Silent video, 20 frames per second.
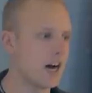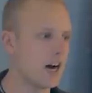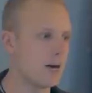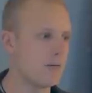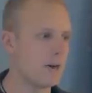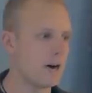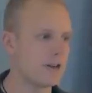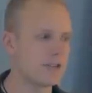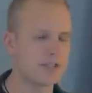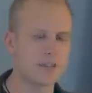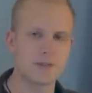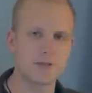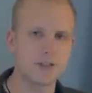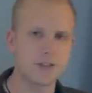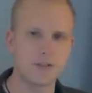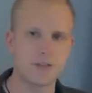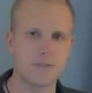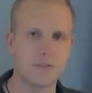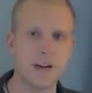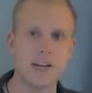Um, also
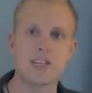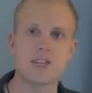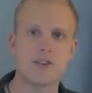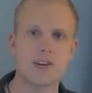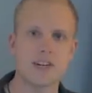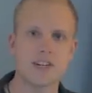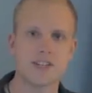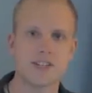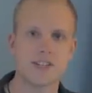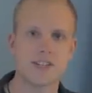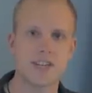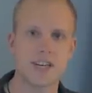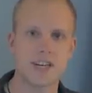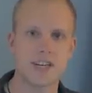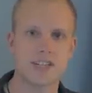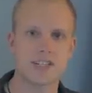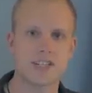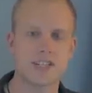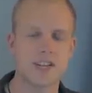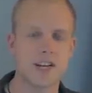do the measuring
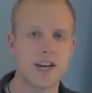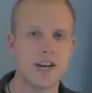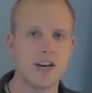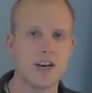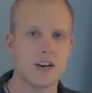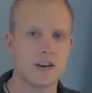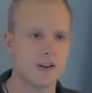sticks,